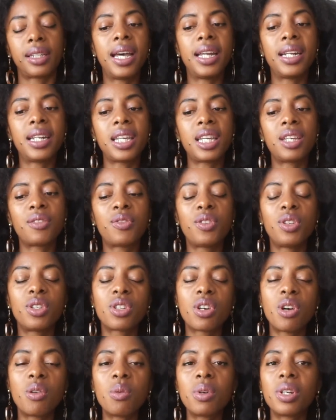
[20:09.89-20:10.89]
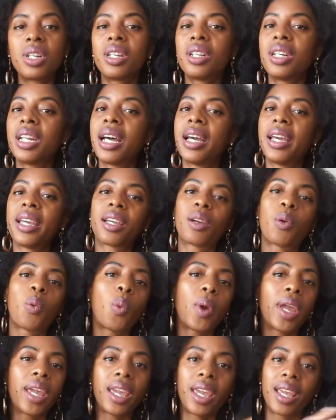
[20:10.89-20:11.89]
And if you don't want to like
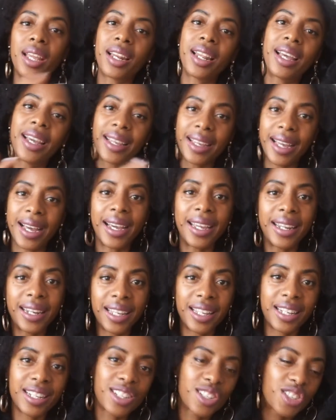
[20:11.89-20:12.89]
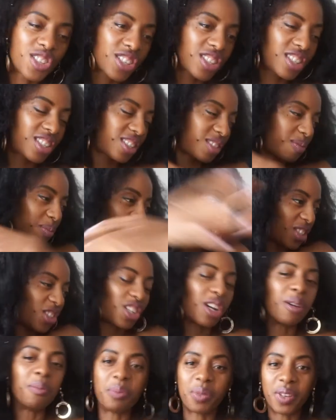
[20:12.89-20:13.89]
wing it like I did and just be
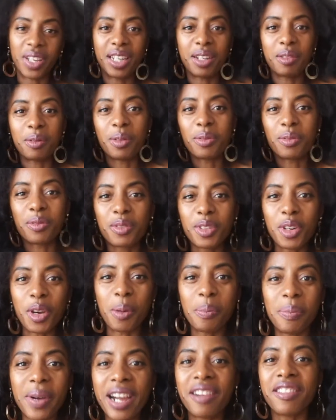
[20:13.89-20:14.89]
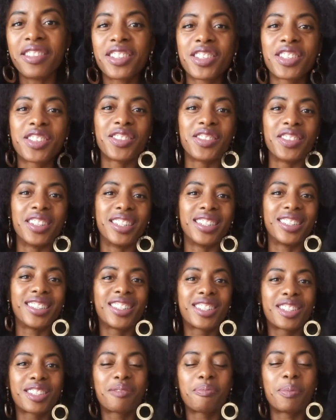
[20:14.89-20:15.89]
jumping with no parachute
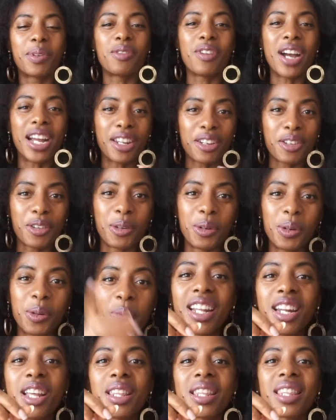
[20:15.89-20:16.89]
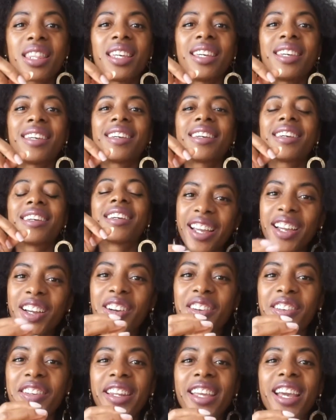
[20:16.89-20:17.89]
and just be radical. Another thing, I
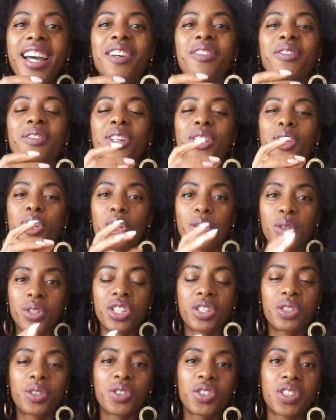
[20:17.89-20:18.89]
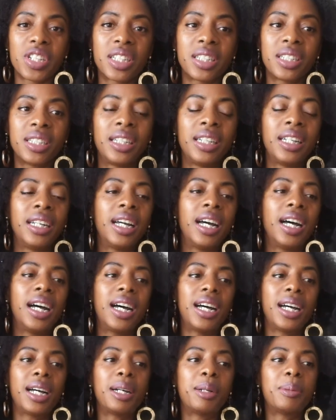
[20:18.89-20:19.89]
currently have no children.
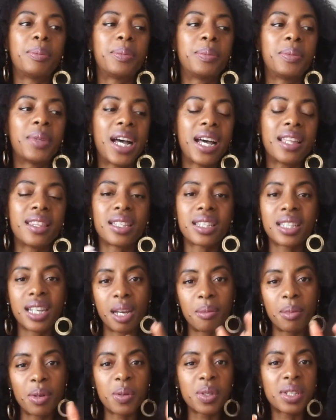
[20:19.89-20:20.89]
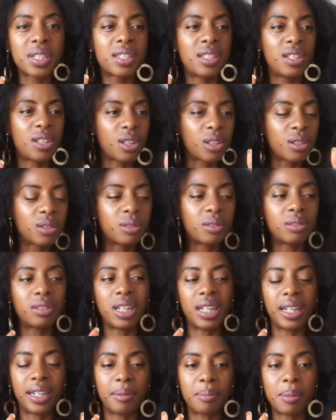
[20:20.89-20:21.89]
At the time I was, you know,
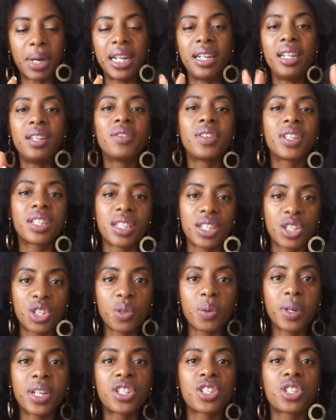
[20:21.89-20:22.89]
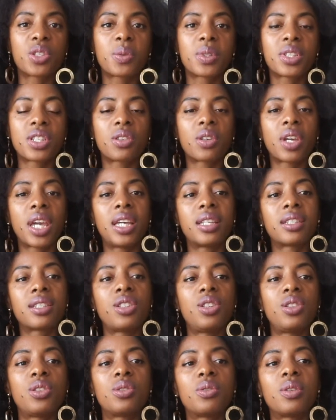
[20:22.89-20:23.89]
my living situation was okay. So
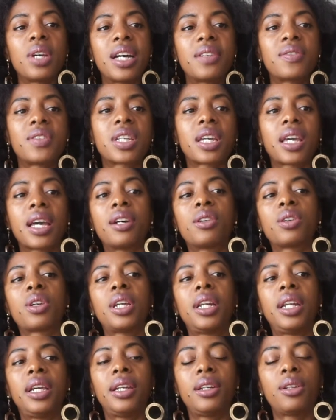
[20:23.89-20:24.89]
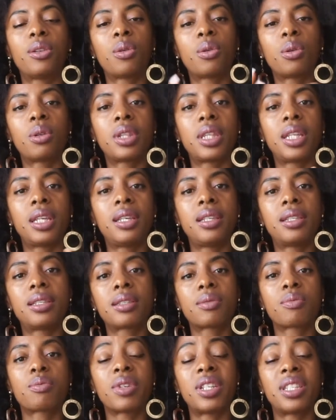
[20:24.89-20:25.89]
you do have to calculate all
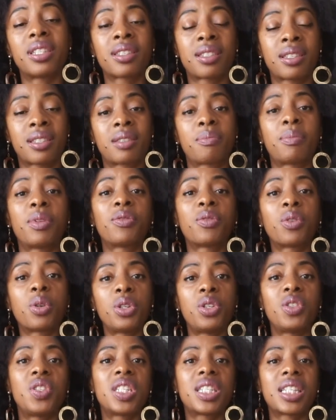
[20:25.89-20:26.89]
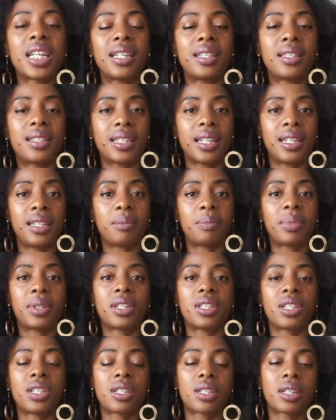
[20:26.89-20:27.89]
these risks before you decide to take the
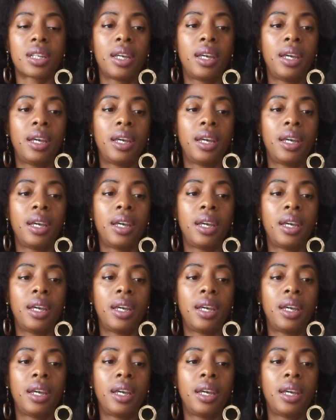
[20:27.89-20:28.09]
plunge.